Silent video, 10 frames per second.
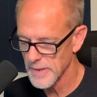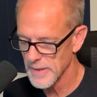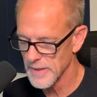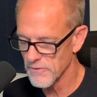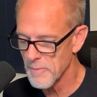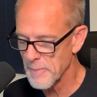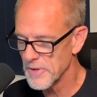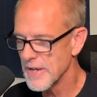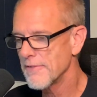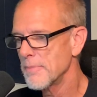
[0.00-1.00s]
Uh, remember,
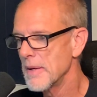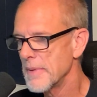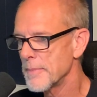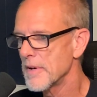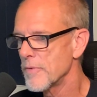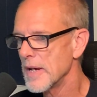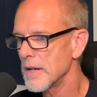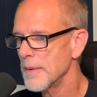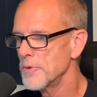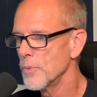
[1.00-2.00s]
you have to be a member of Run
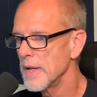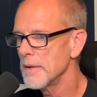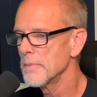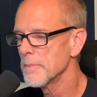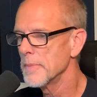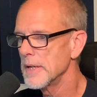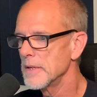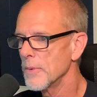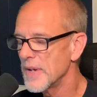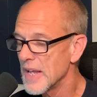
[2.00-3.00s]
Club to win, but
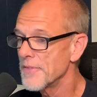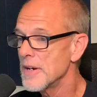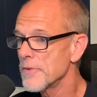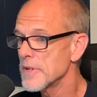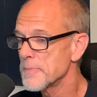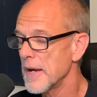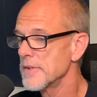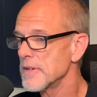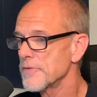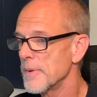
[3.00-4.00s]
uh, we'd love to hear
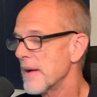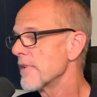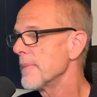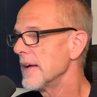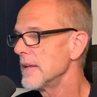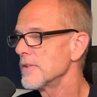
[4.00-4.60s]
responses from everybody.